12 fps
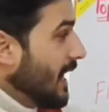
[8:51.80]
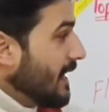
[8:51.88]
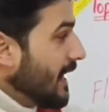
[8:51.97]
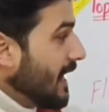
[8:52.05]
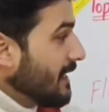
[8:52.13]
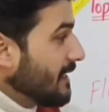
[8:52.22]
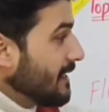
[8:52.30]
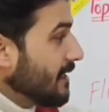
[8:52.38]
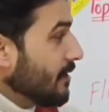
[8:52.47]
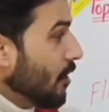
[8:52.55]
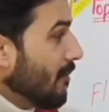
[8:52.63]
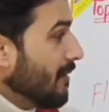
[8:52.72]
and S is
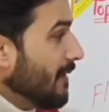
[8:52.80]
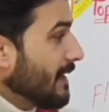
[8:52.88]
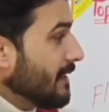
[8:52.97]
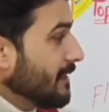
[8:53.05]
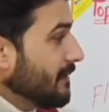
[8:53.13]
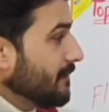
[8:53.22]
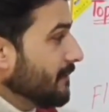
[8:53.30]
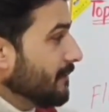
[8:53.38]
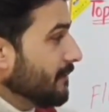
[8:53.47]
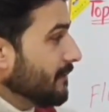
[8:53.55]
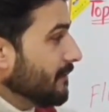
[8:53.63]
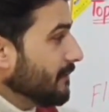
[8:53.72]
the normal vector
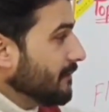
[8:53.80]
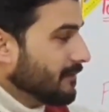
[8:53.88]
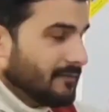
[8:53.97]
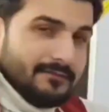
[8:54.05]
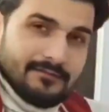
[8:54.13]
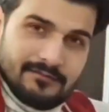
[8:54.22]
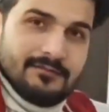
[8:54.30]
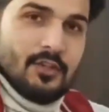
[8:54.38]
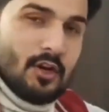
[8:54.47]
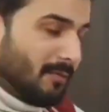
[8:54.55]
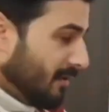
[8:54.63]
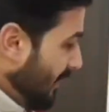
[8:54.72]

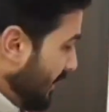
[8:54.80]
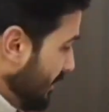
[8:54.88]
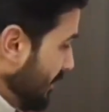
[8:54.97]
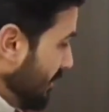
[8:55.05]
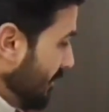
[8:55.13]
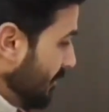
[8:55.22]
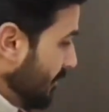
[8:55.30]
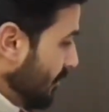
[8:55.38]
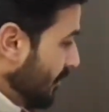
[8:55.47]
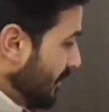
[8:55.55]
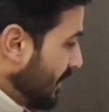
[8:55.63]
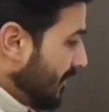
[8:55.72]

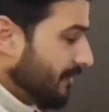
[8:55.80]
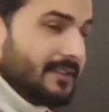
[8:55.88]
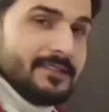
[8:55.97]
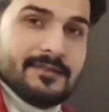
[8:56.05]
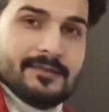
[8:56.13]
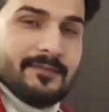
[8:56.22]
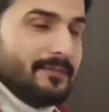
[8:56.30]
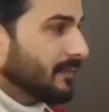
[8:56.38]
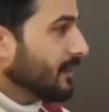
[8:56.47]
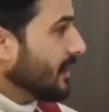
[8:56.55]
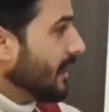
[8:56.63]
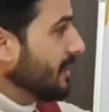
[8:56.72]
to the surface,
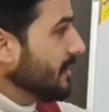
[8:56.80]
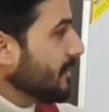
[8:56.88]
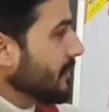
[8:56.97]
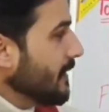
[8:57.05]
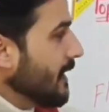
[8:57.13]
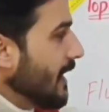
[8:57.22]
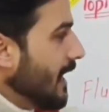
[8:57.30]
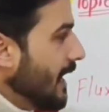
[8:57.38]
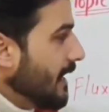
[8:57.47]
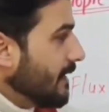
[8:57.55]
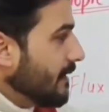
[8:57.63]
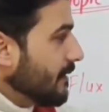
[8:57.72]
right?
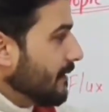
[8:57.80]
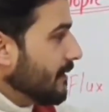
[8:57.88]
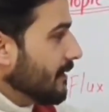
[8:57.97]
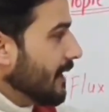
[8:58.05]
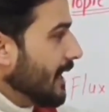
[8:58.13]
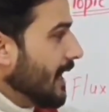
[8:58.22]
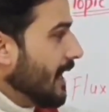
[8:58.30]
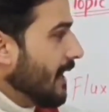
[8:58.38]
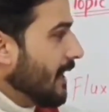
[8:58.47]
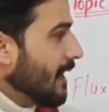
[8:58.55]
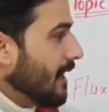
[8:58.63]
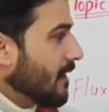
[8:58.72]
And
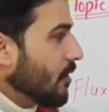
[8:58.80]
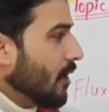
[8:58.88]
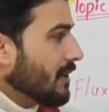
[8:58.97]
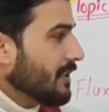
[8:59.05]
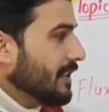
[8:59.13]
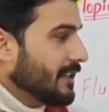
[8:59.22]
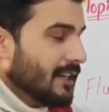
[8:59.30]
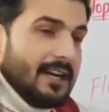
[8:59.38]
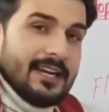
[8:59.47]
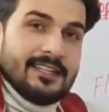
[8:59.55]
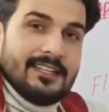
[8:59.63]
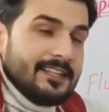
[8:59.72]
cos
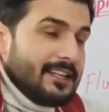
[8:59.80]
theta, and